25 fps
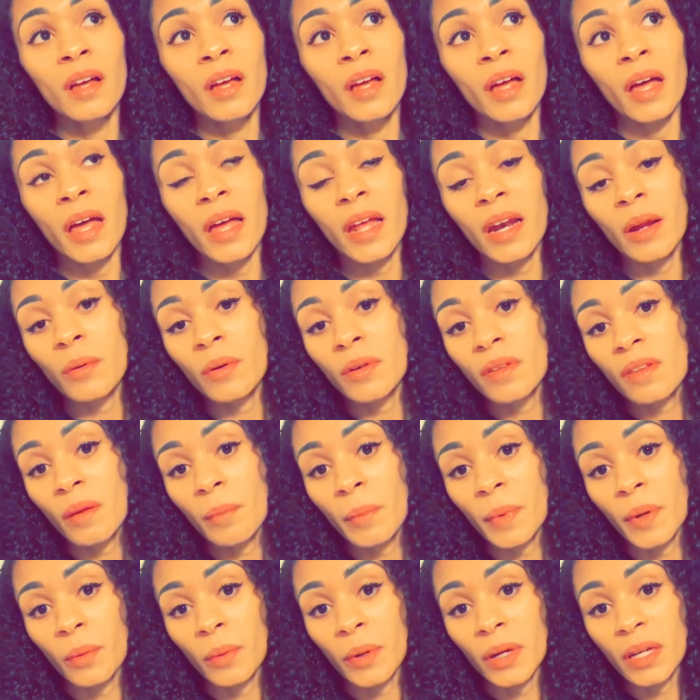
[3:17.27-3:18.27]
And I was on
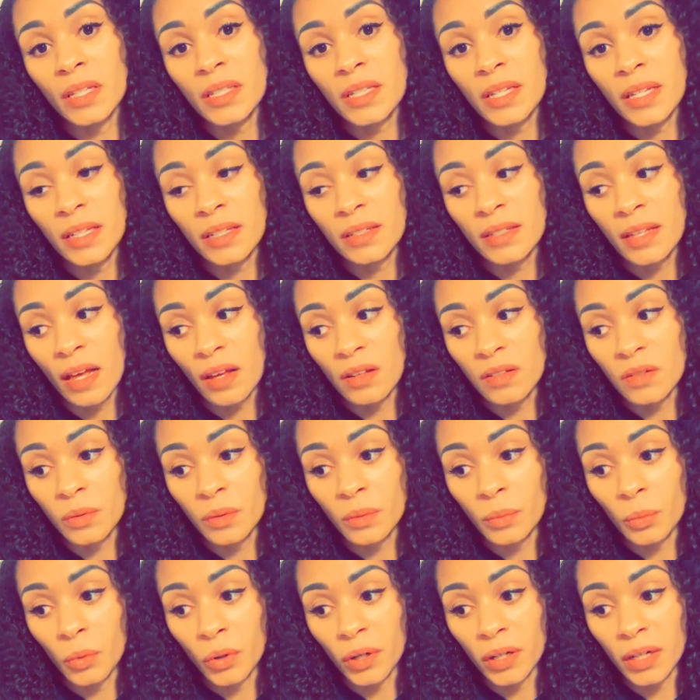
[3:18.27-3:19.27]
my way to his house
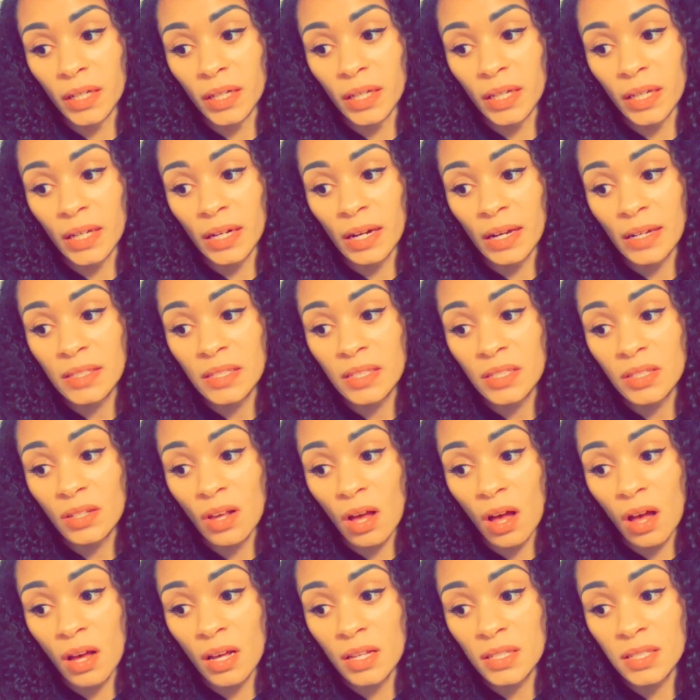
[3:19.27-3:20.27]
one morning and I
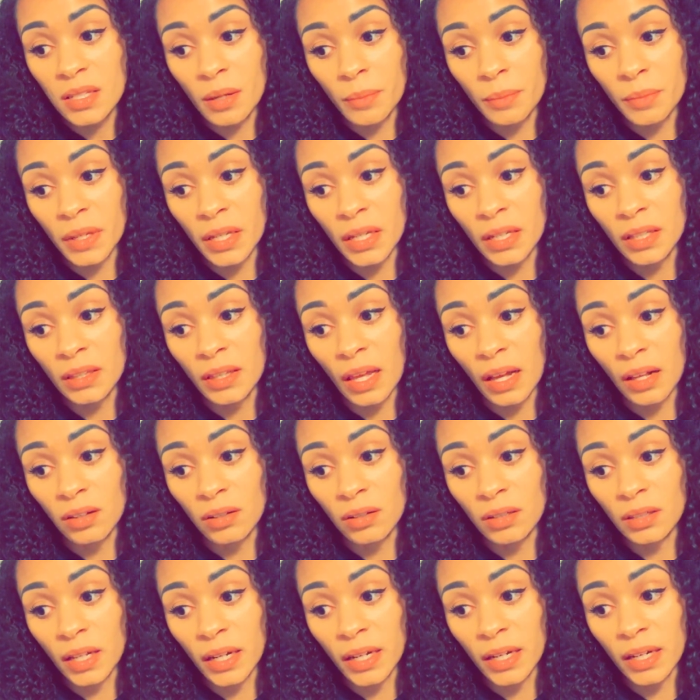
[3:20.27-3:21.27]
saw something that
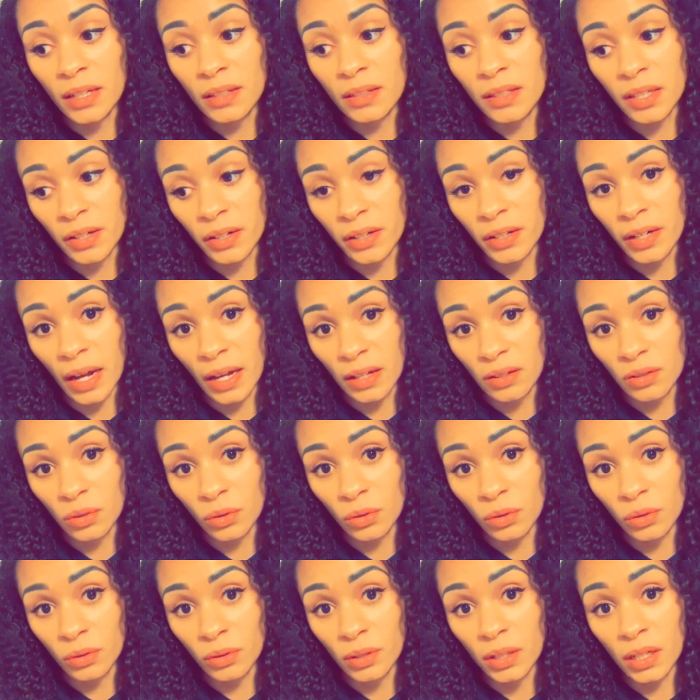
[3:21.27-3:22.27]
looked like a
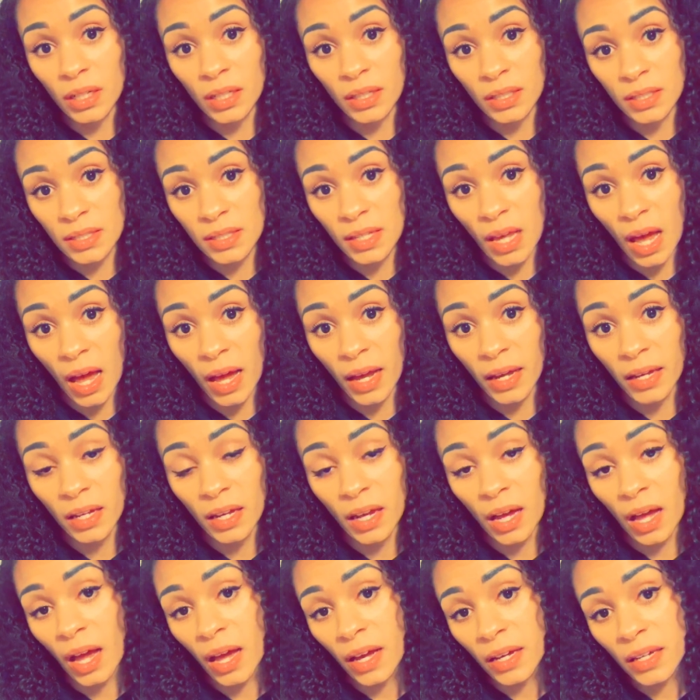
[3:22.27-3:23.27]
pterodactyl in the sky.
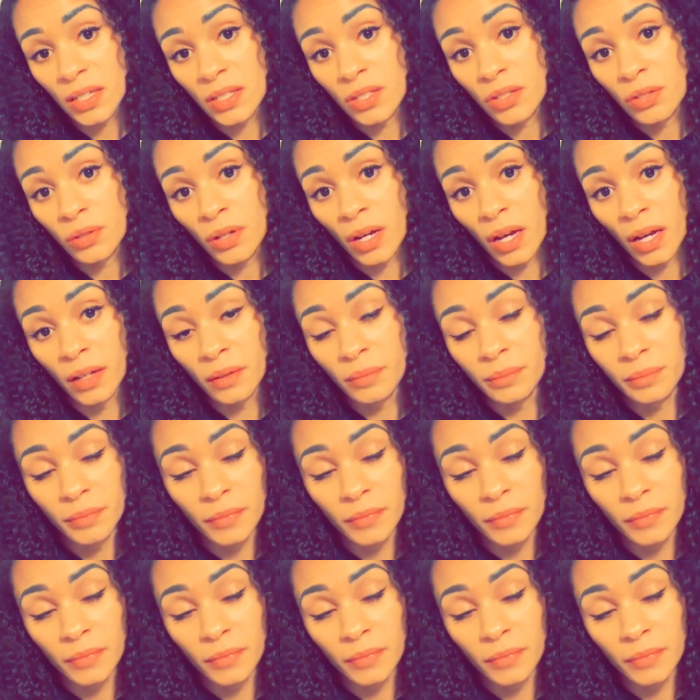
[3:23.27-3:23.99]
I kid you not.